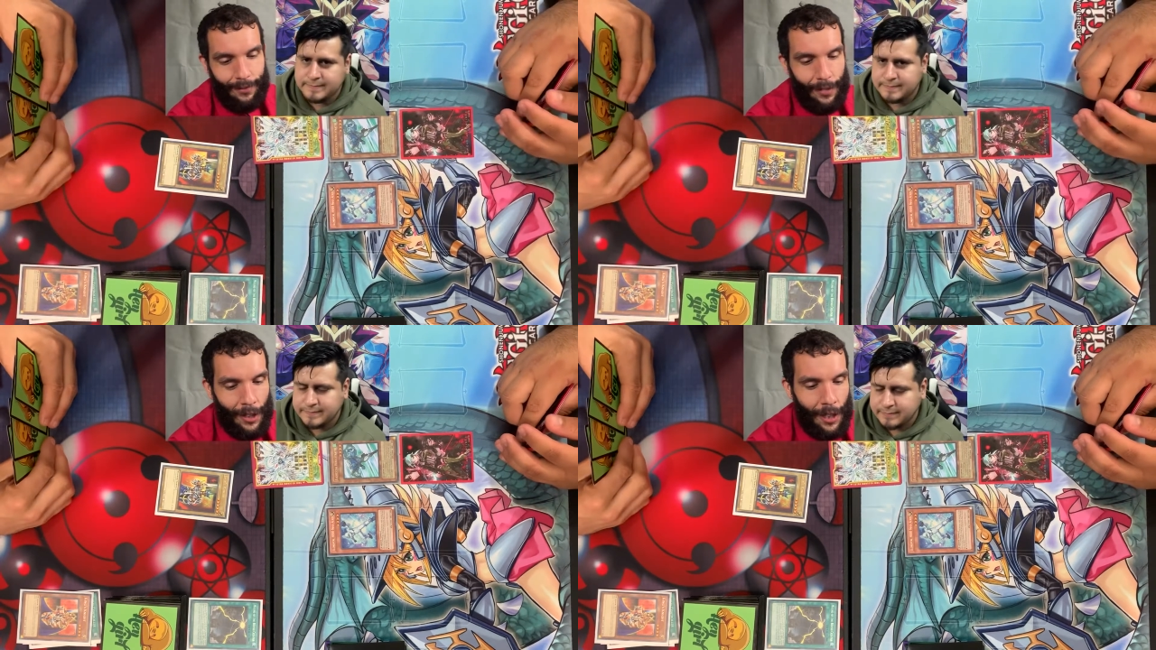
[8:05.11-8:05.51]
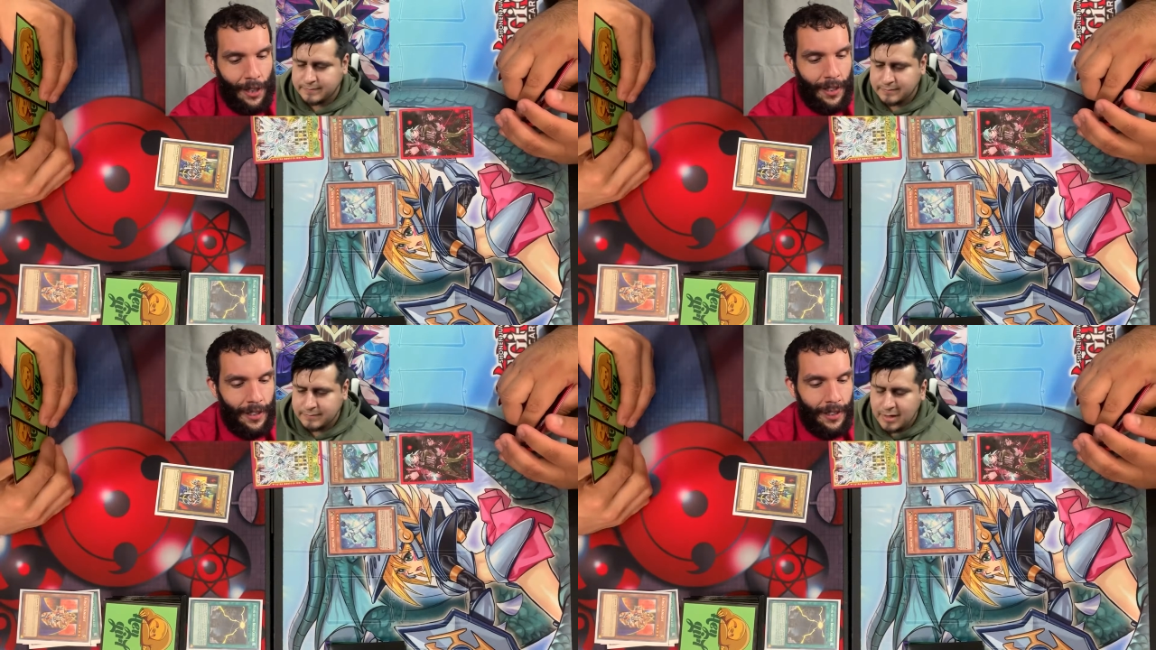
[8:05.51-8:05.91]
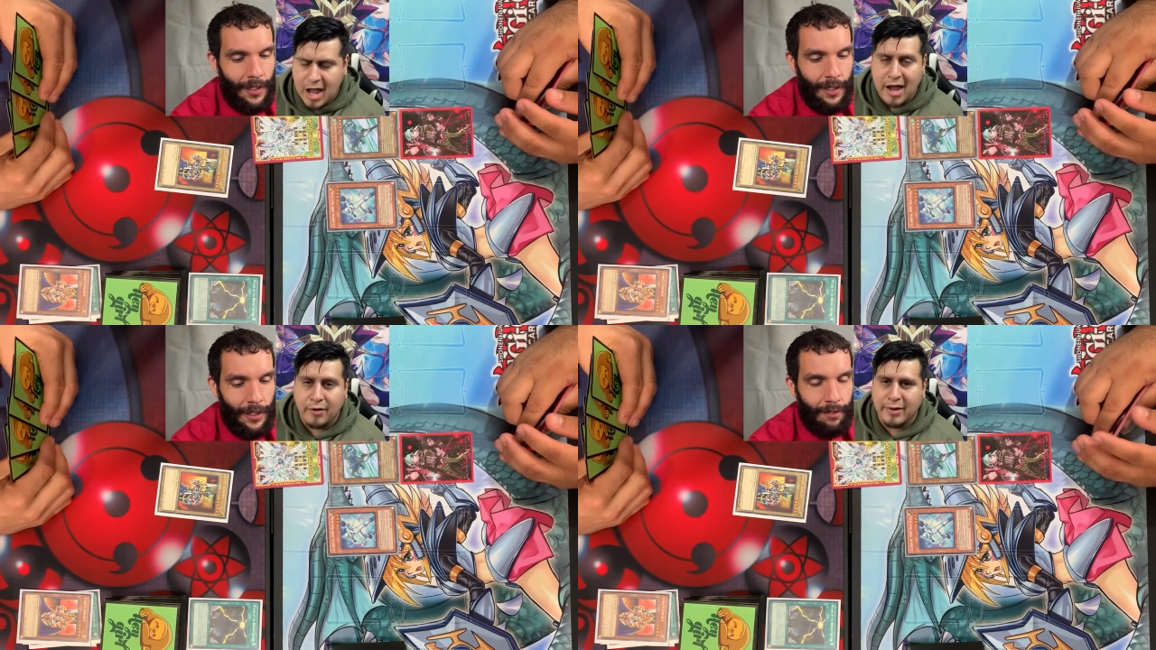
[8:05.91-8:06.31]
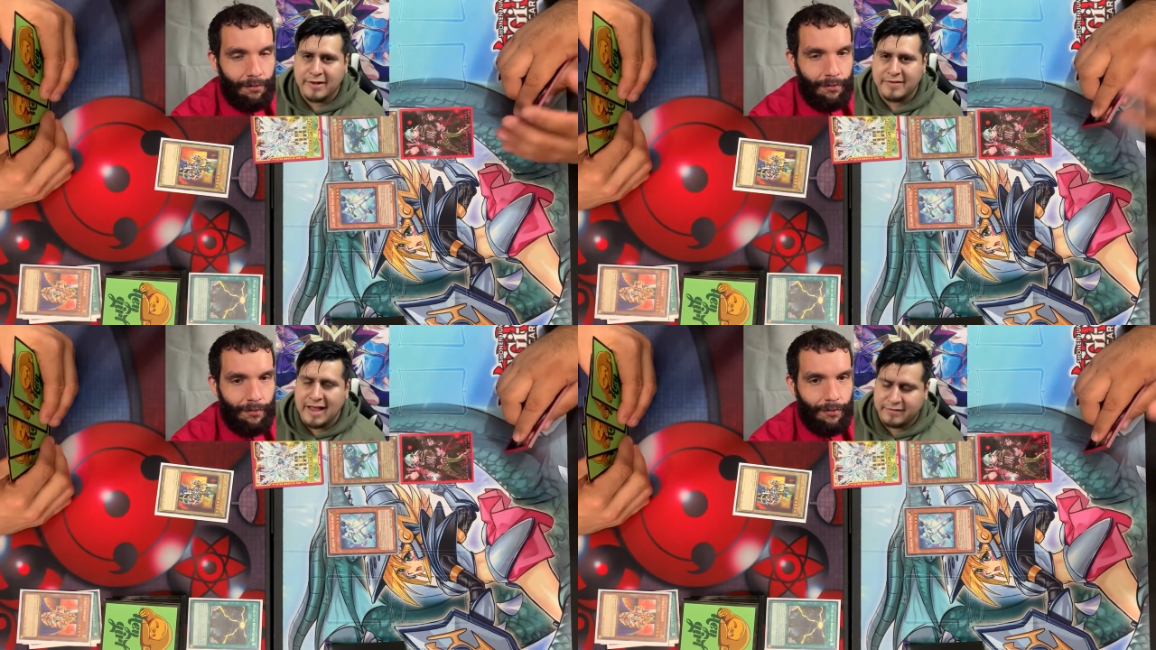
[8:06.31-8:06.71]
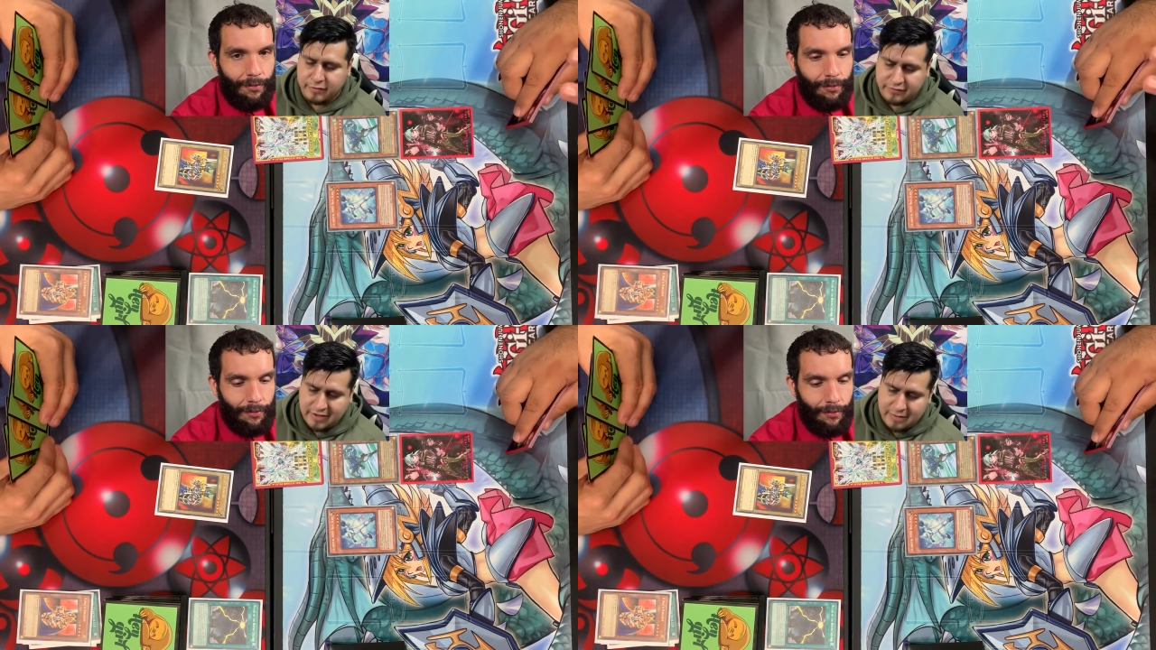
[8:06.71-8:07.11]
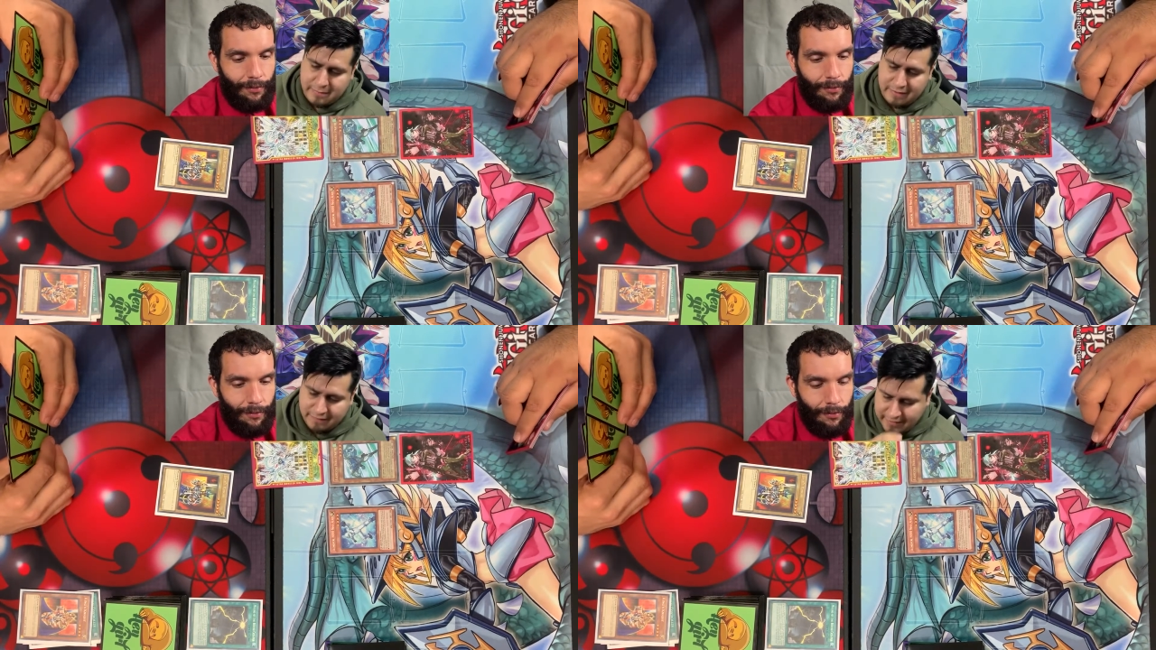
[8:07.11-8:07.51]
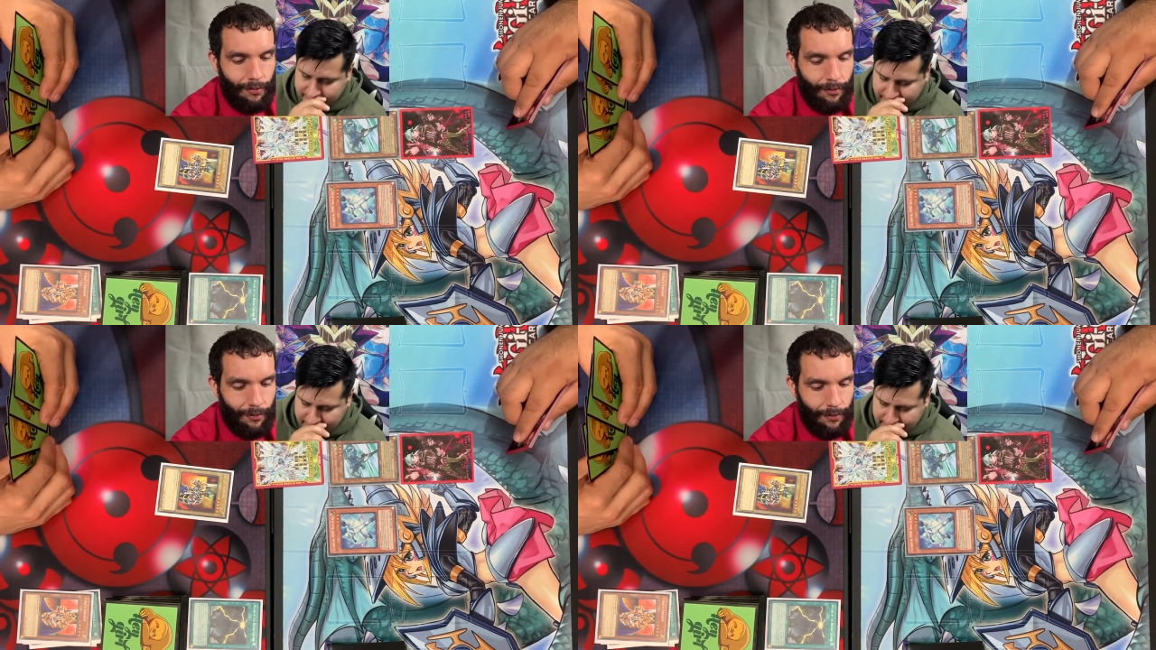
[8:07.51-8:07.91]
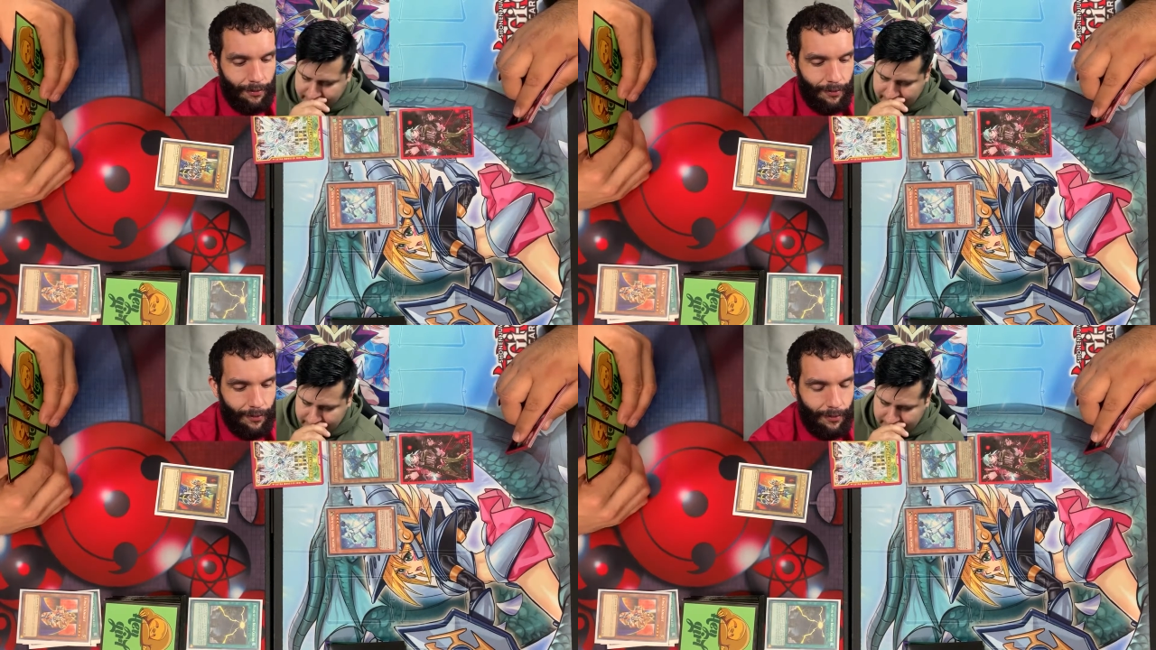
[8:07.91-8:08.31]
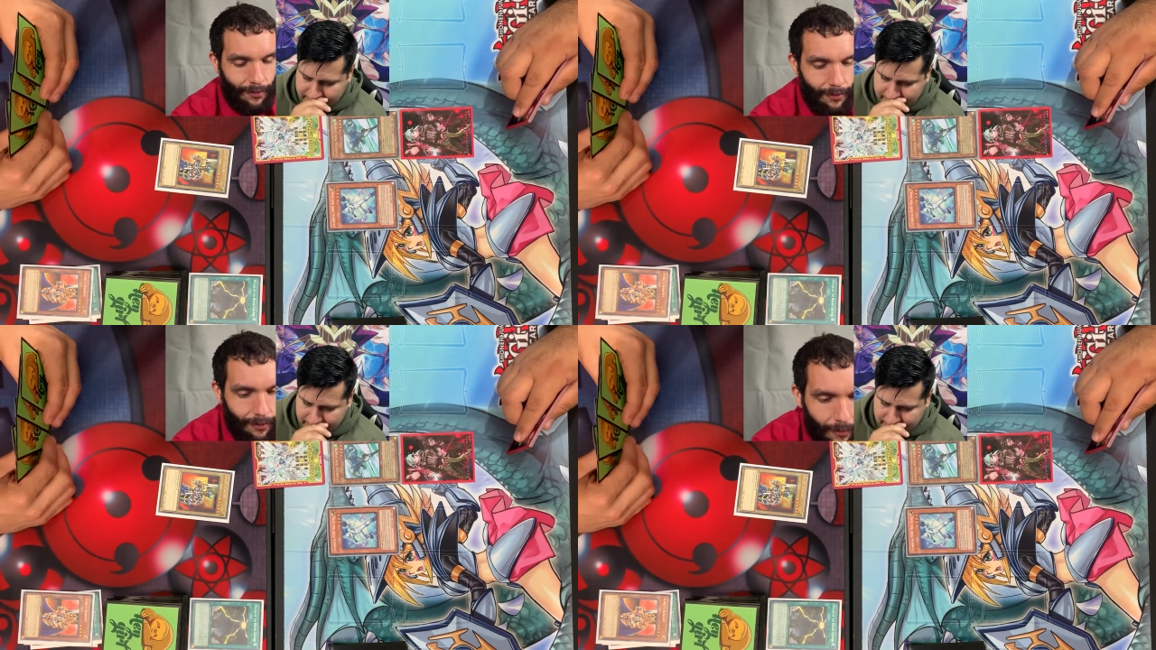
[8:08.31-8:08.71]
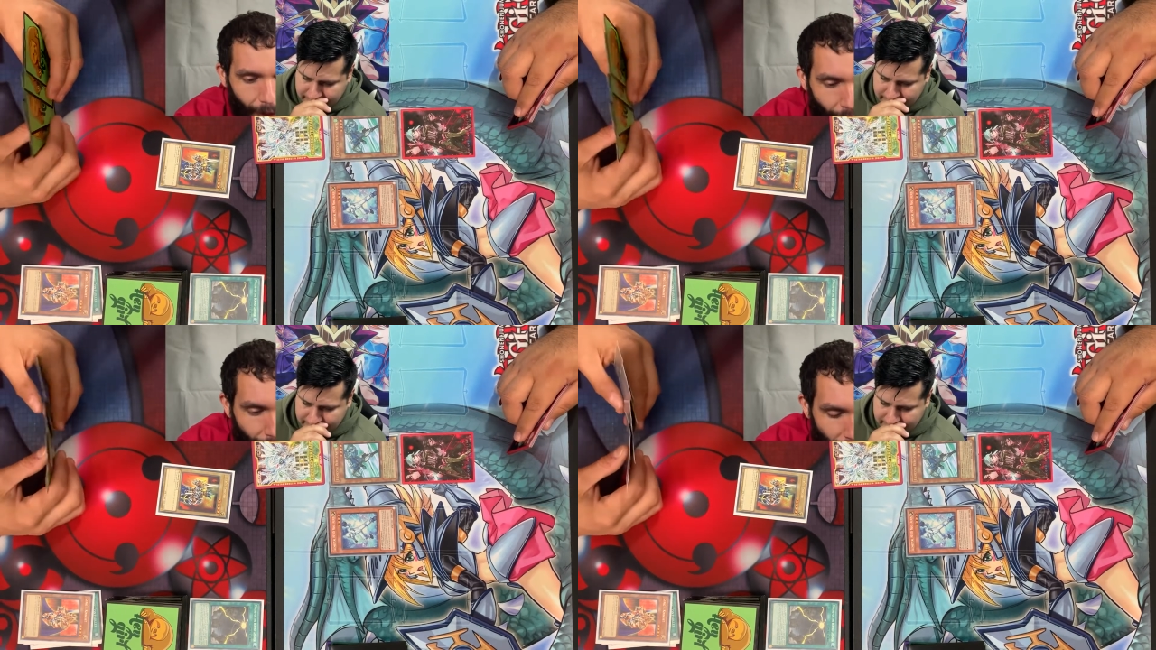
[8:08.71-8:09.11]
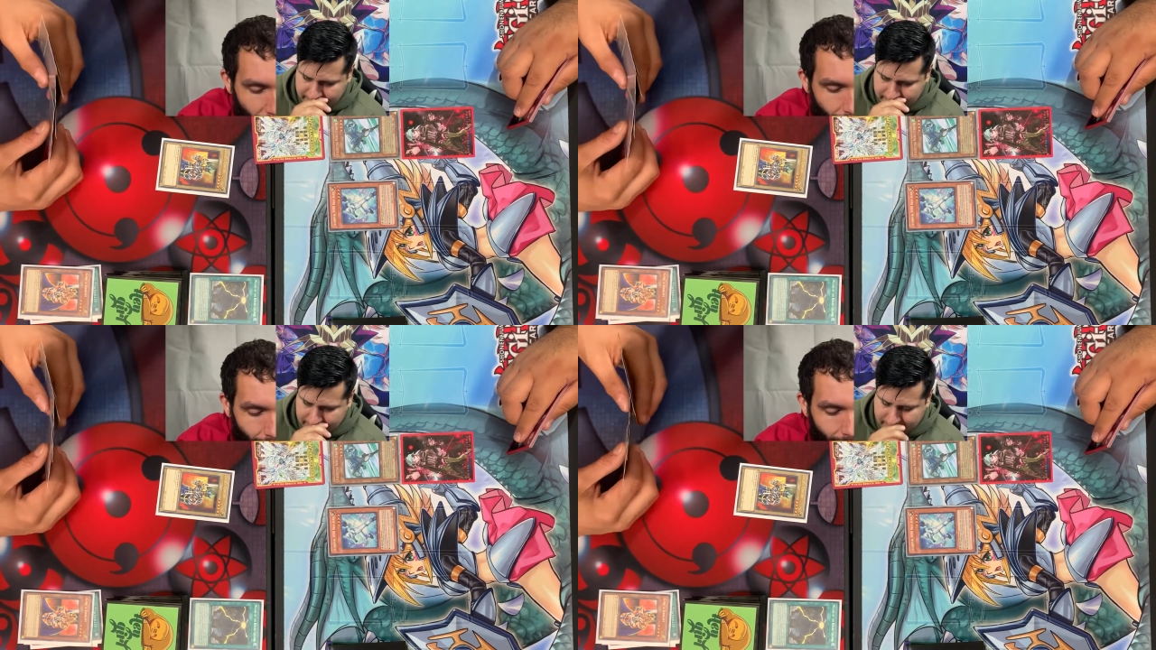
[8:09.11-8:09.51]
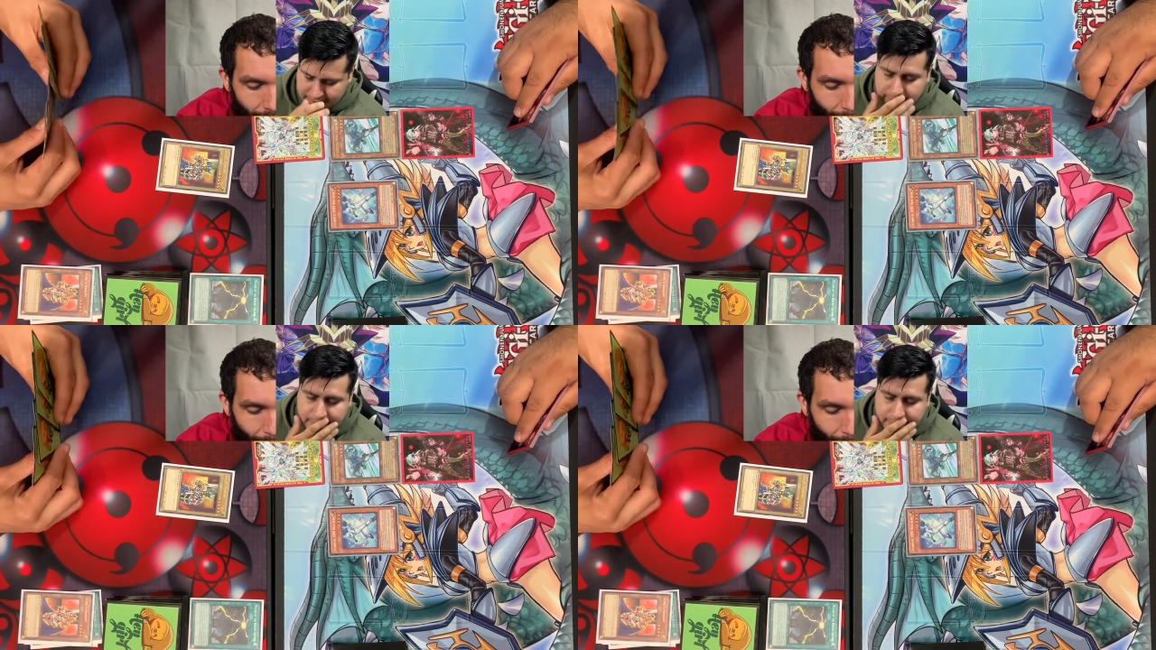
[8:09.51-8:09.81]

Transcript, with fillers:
Speaker 1: You're. I already attacked. So second main phase. You could cheat again.